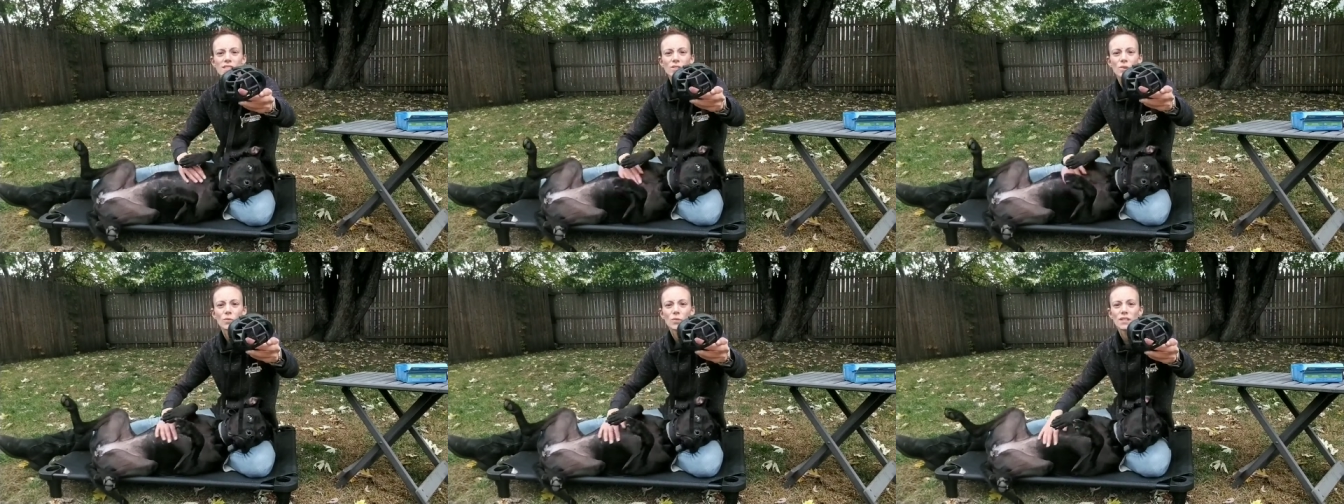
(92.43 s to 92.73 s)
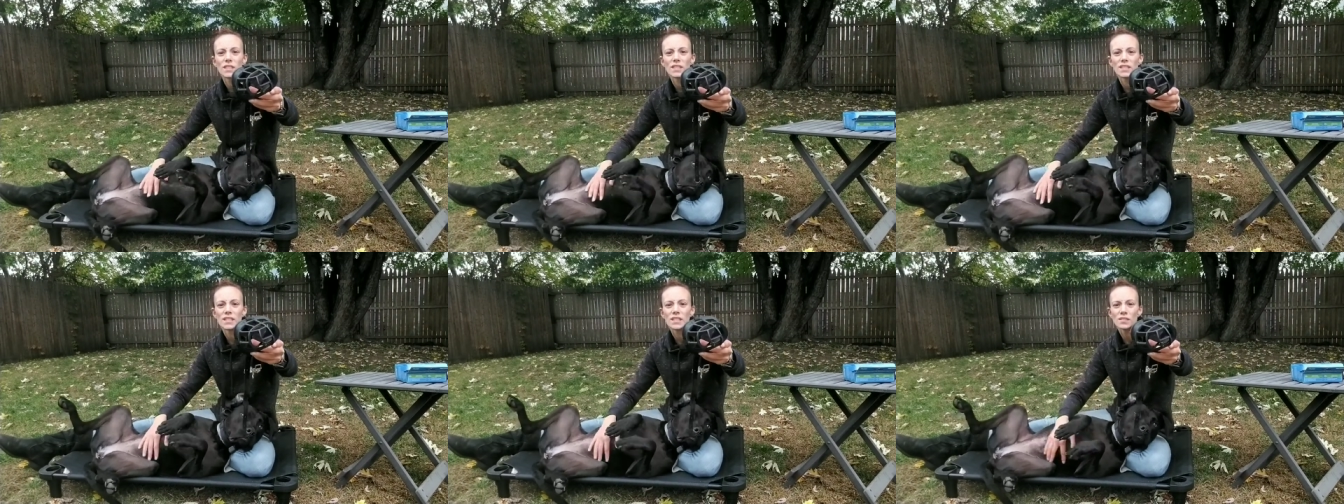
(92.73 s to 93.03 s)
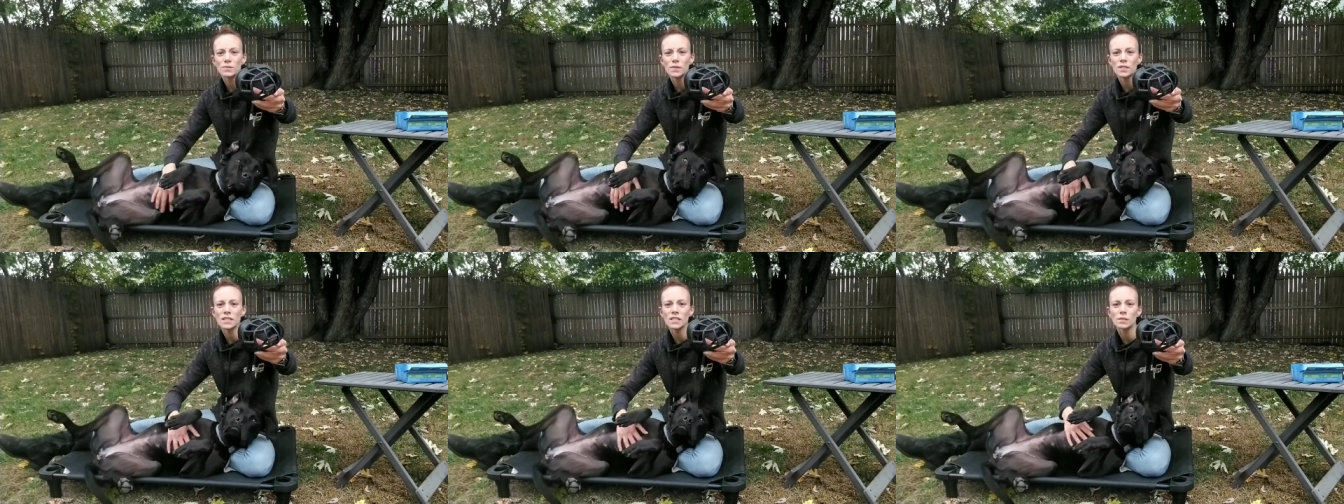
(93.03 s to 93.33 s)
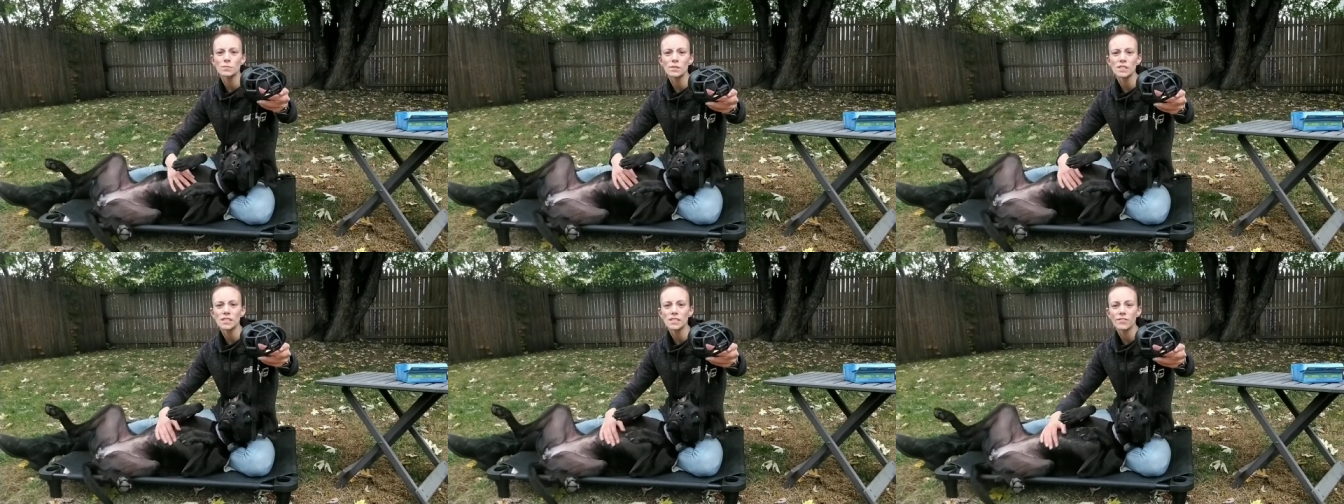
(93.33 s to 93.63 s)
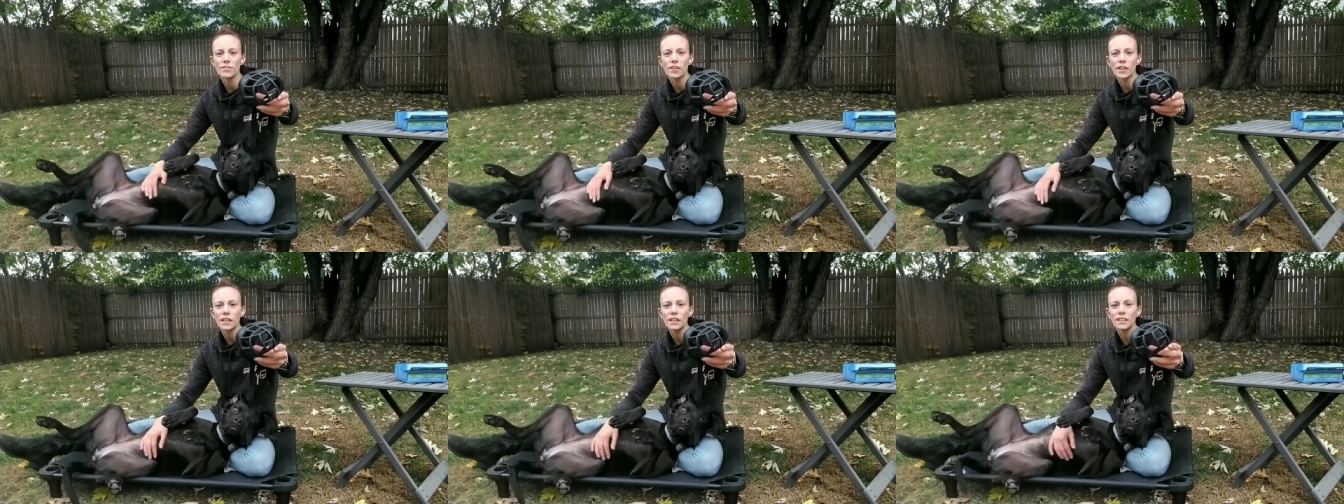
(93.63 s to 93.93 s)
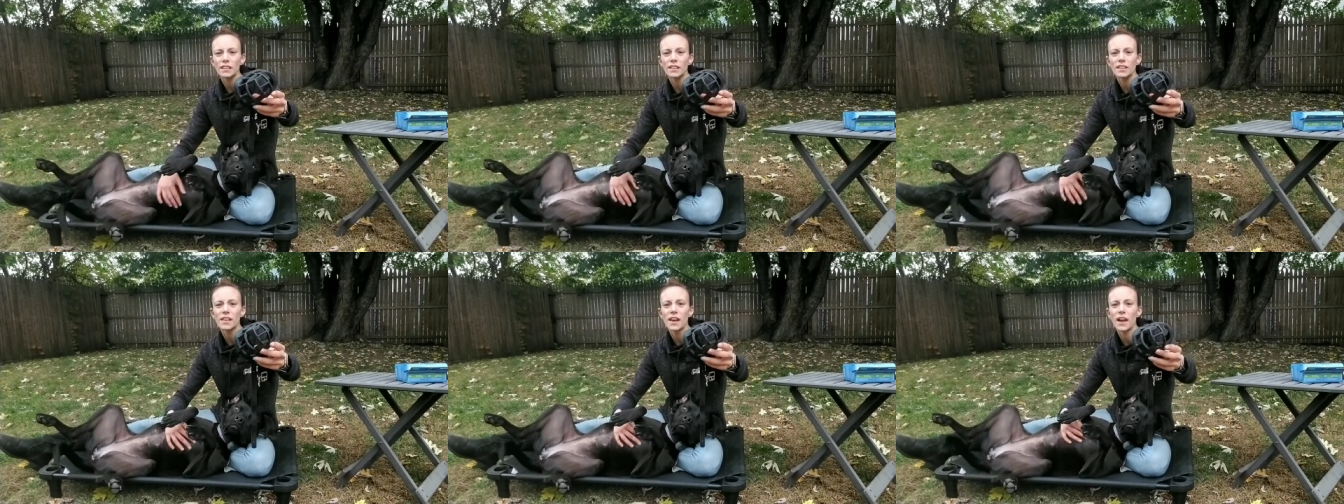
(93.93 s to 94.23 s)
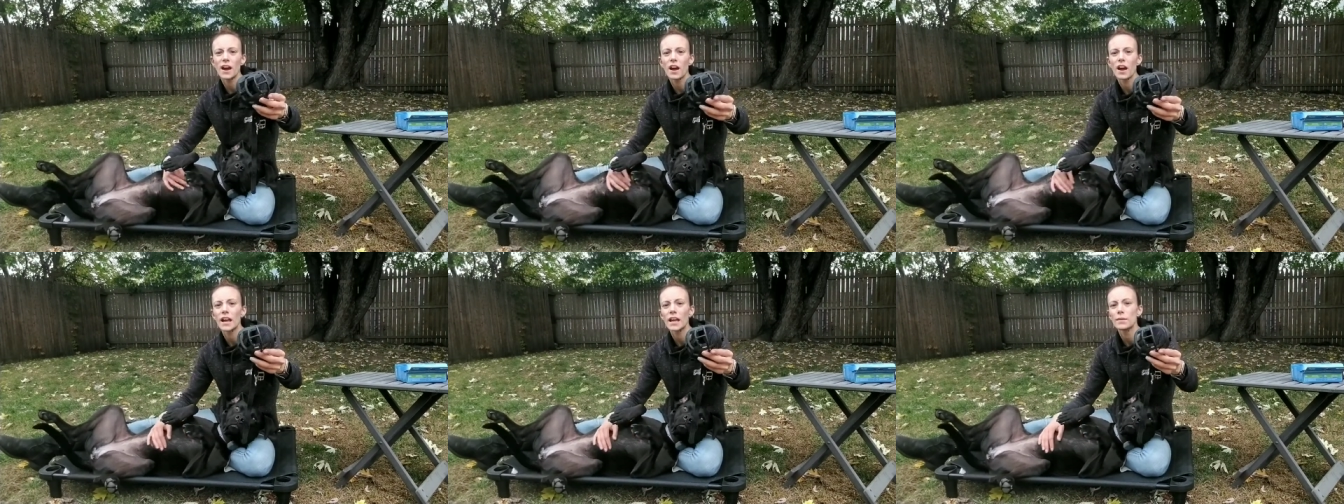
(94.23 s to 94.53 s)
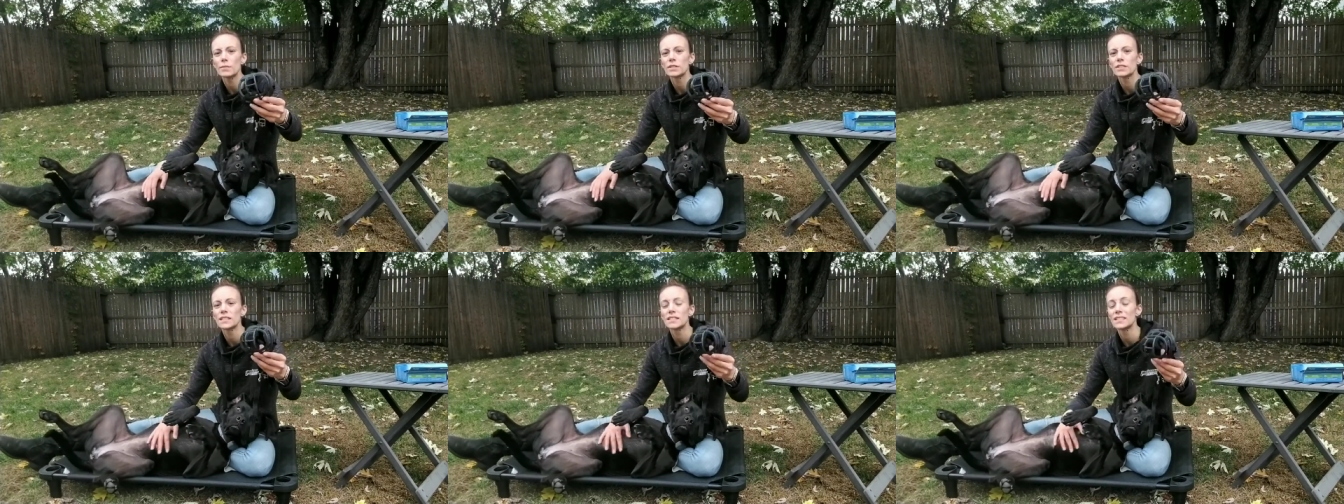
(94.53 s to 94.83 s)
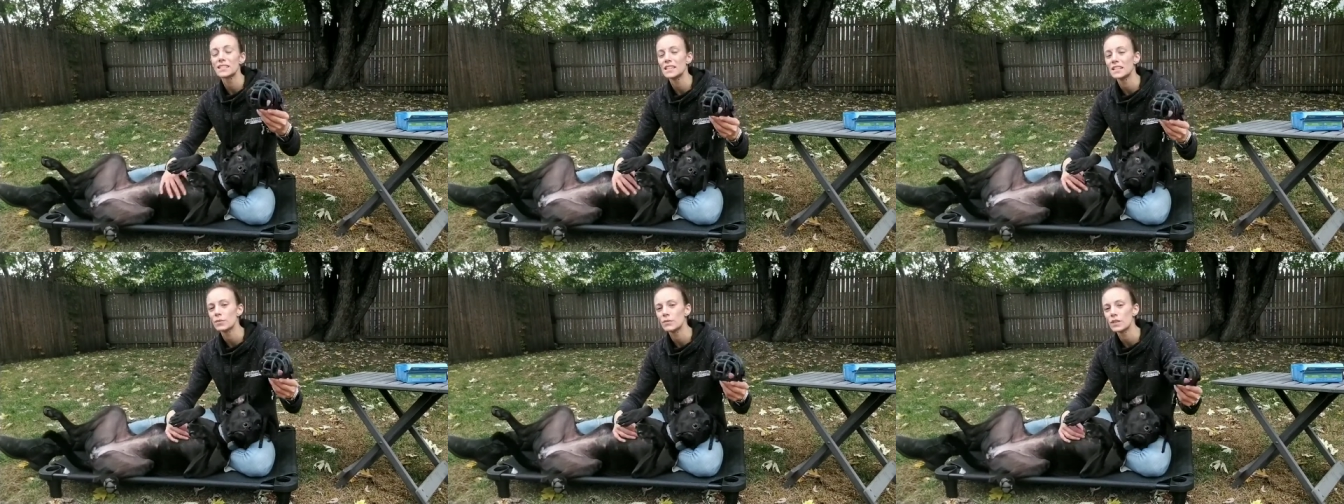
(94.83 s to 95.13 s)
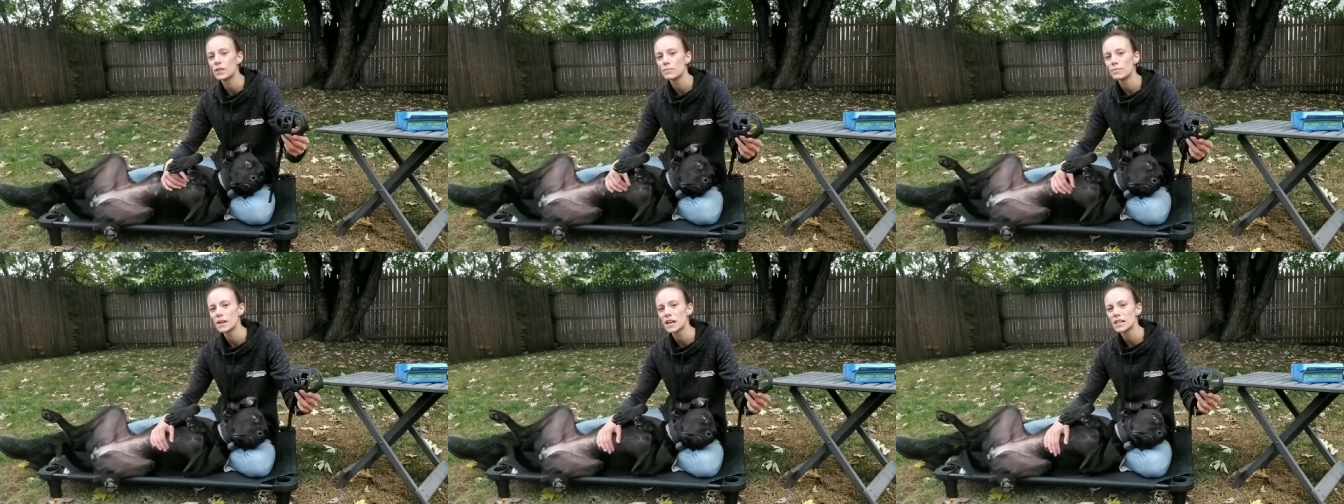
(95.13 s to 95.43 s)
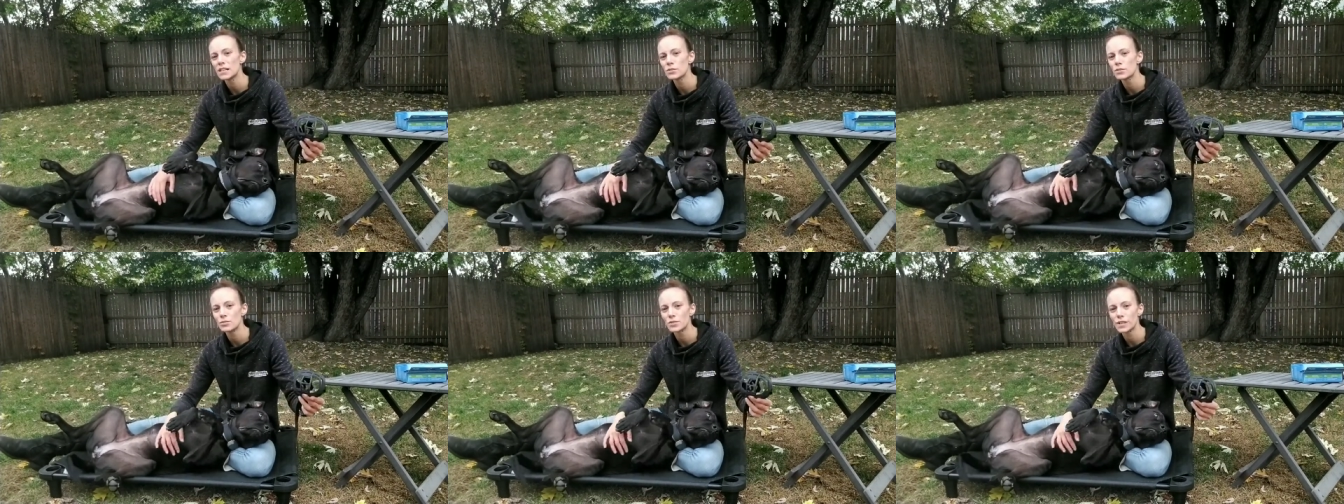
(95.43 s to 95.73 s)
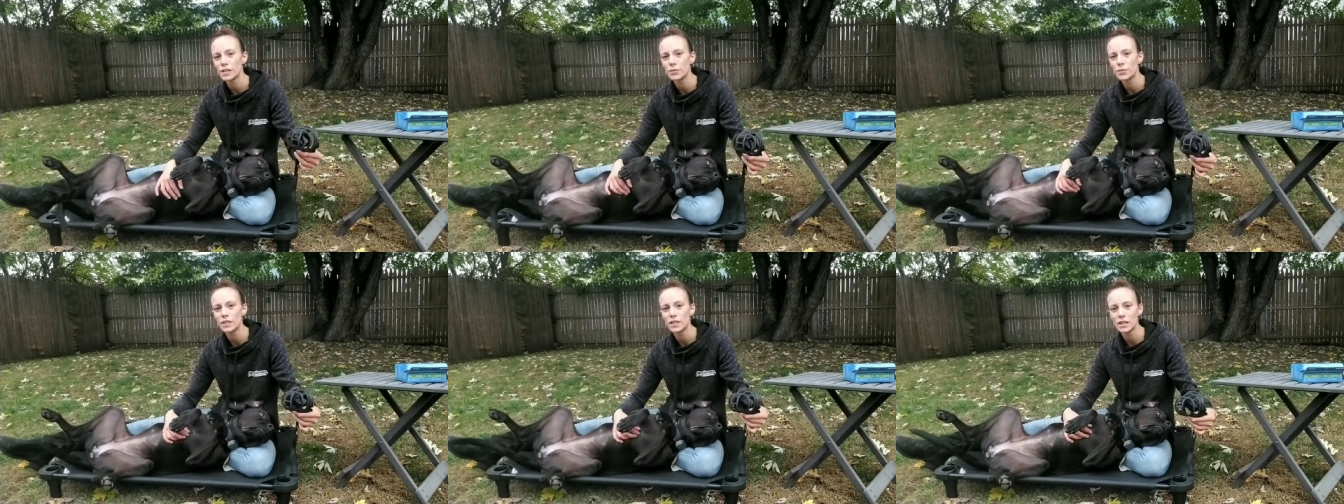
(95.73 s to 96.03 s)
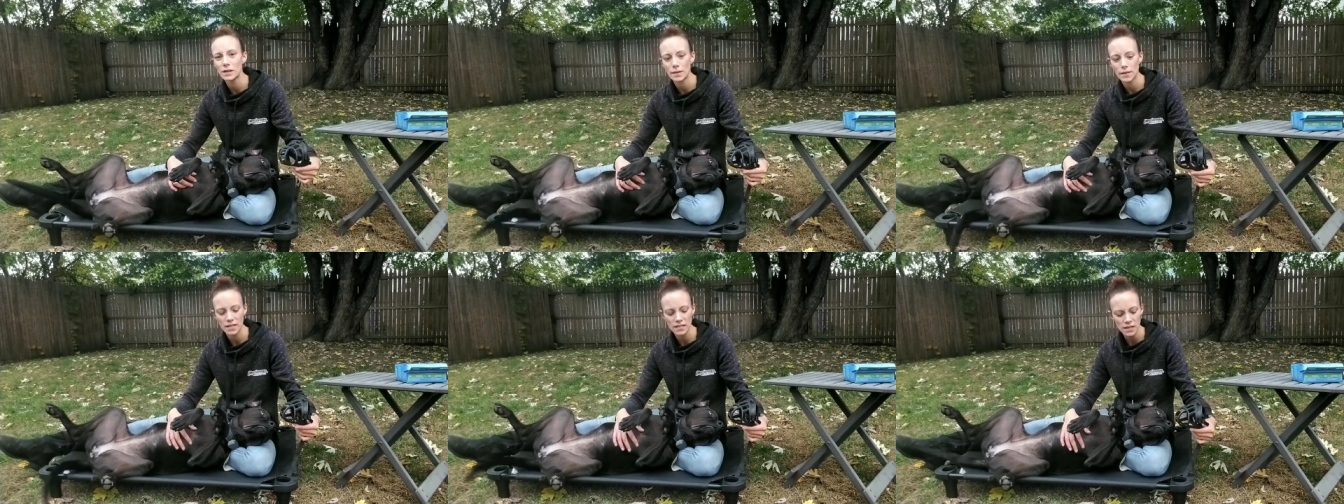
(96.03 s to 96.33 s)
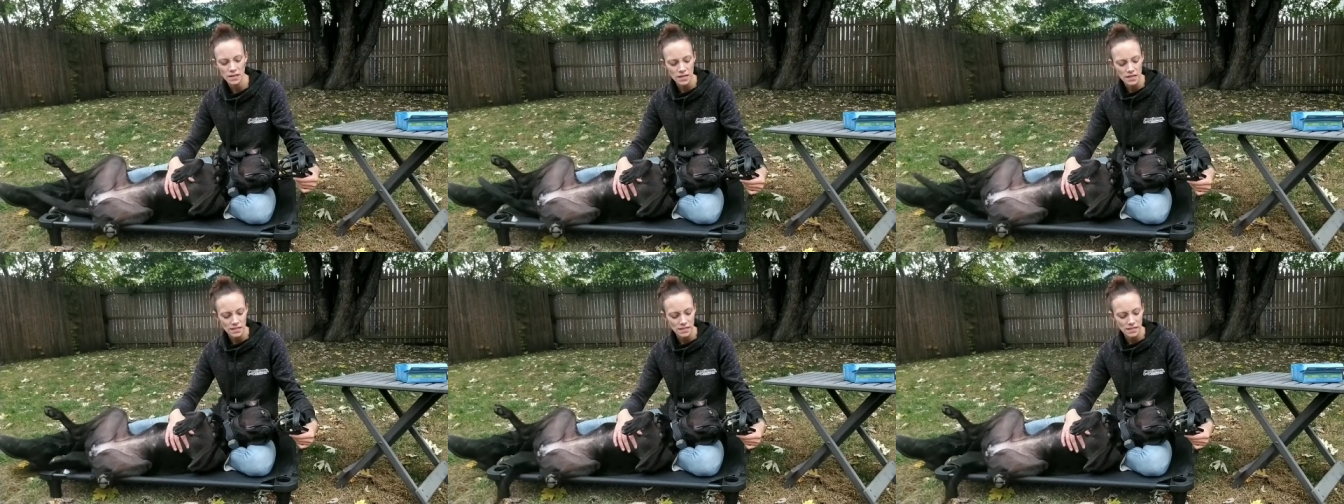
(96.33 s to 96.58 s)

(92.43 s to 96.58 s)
So with these ones specifically, they are able to eat with them on, drink with it on,